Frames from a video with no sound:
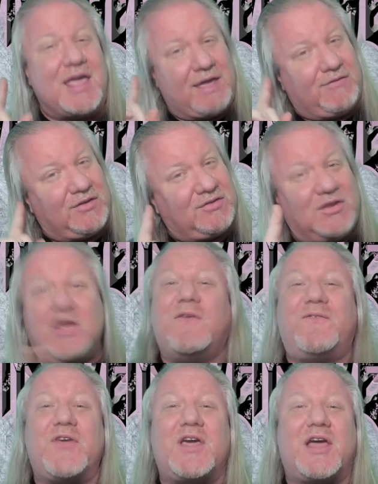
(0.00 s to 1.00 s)
if you still
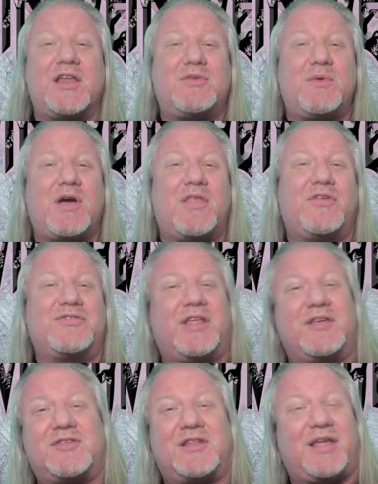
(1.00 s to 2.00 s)
feel like doing all those
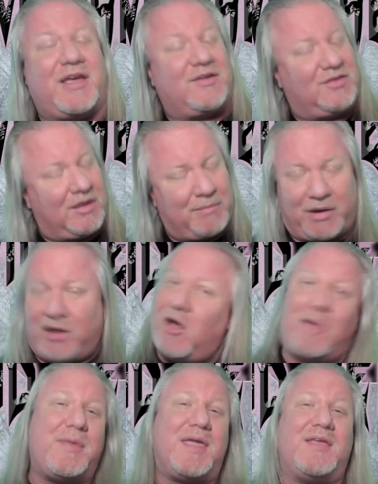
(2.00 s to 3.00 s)
clicks and likes, then by
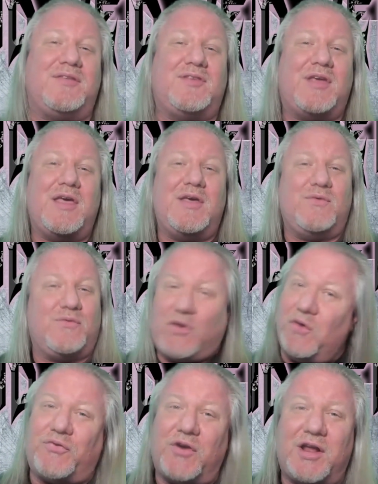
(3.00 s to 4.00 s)
all means,
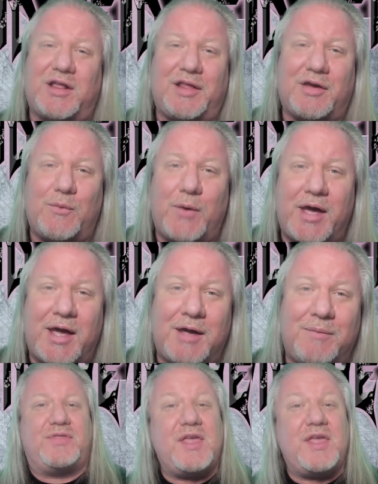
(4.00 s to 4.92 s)
feel free to click away.